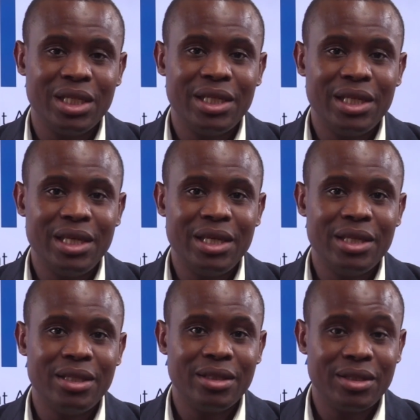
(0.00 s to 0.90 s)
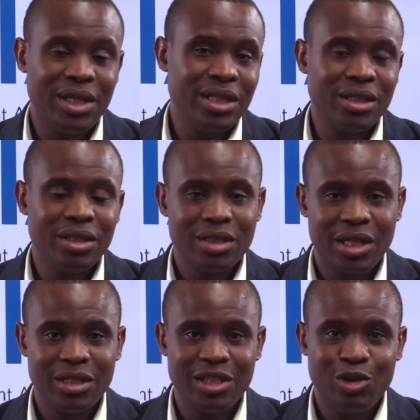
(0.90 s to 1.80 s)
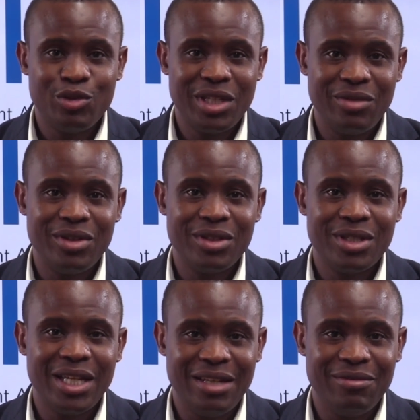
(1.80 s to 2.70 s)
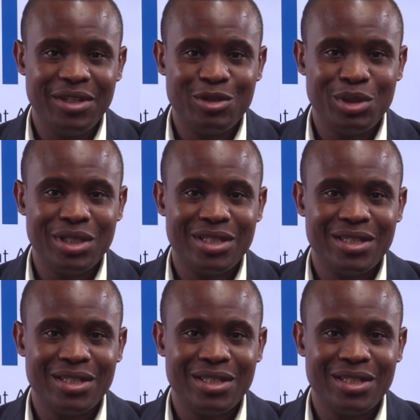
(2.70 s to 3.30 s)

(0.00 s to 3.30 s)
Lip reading: in creating this culture of savings and investments.